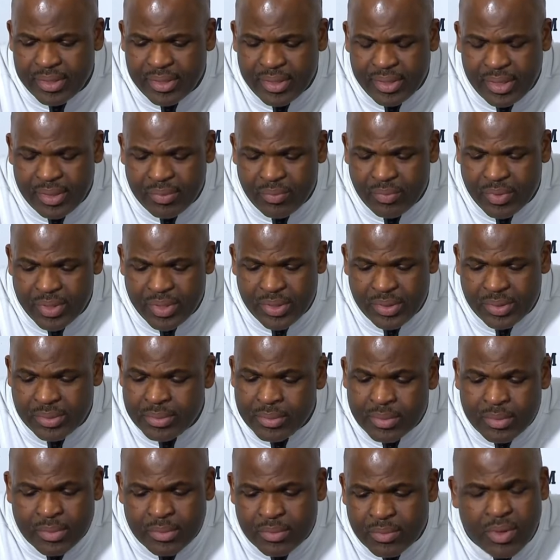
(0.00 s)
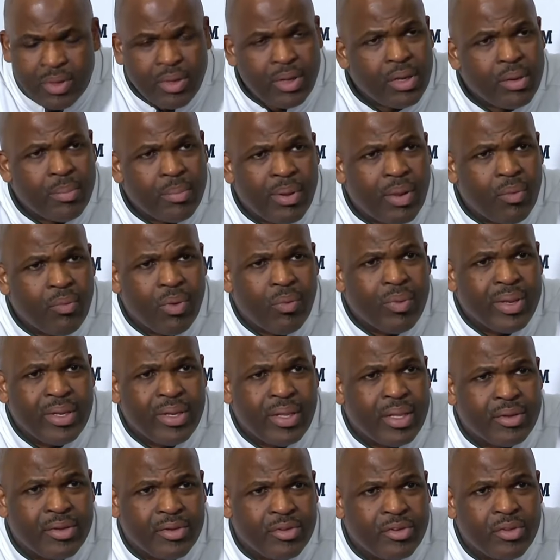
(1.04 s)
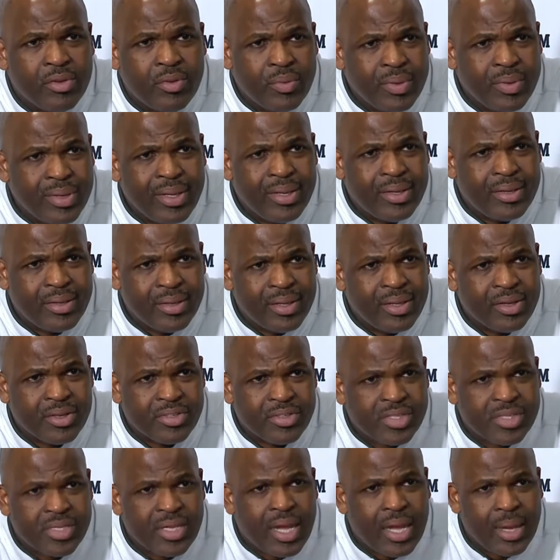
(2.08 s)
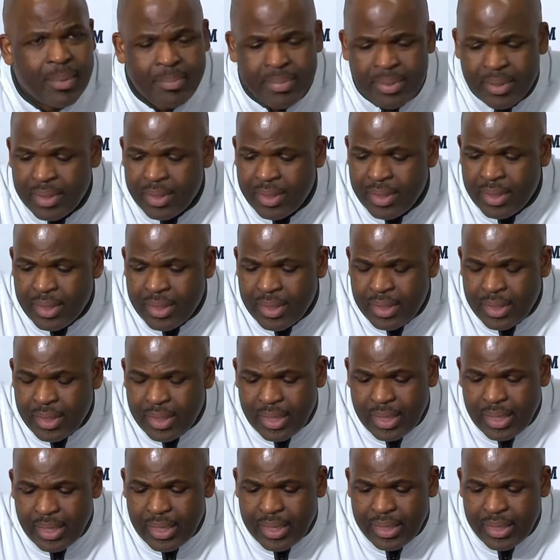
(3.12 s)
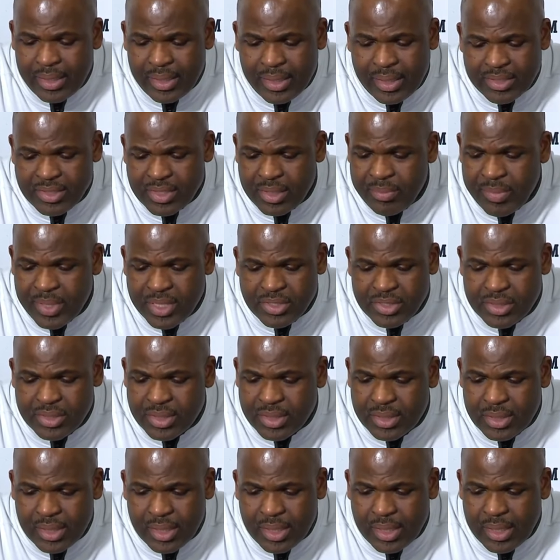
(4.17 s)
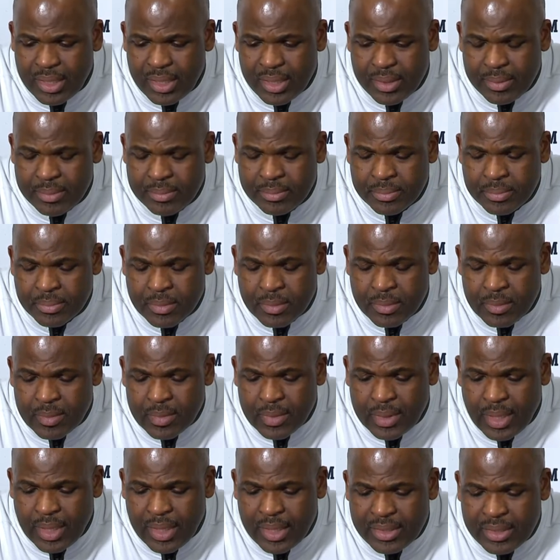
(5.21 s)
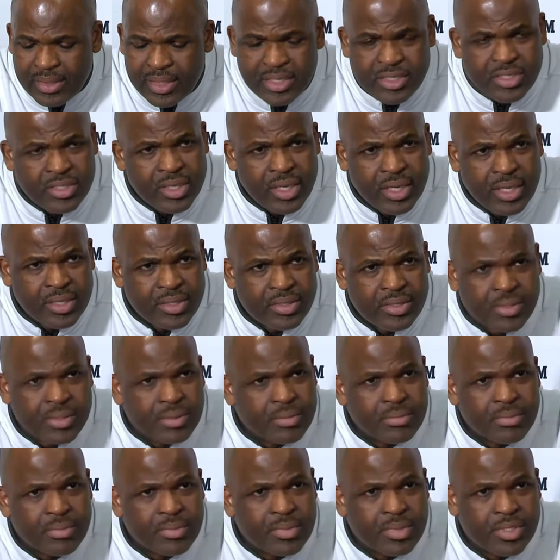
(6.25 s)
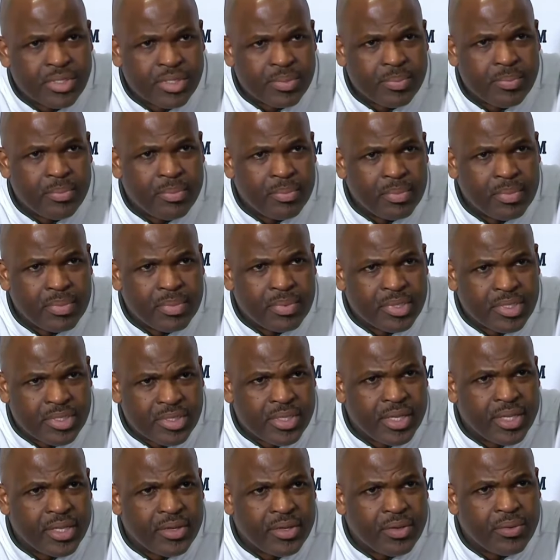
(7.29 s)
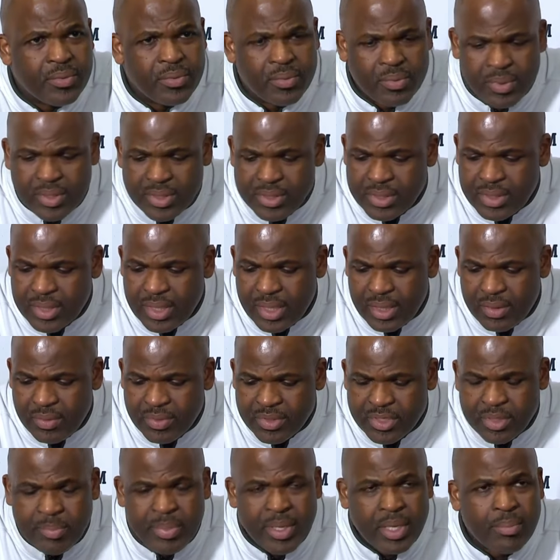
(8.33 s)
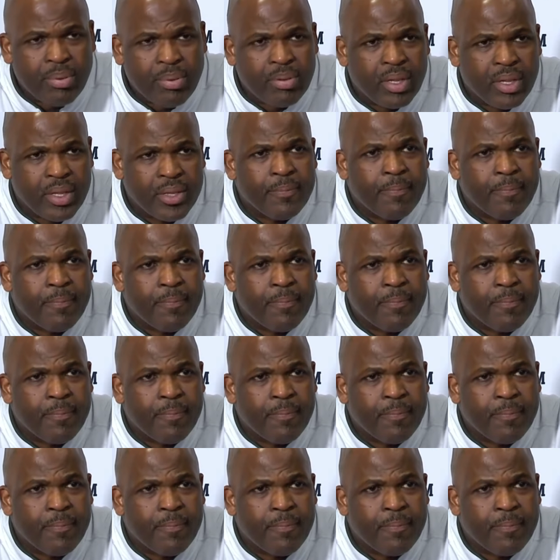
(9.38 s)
And we were clear about what we need to do. We need to get a stop. And as I mentioned, DJ's steal was a big play.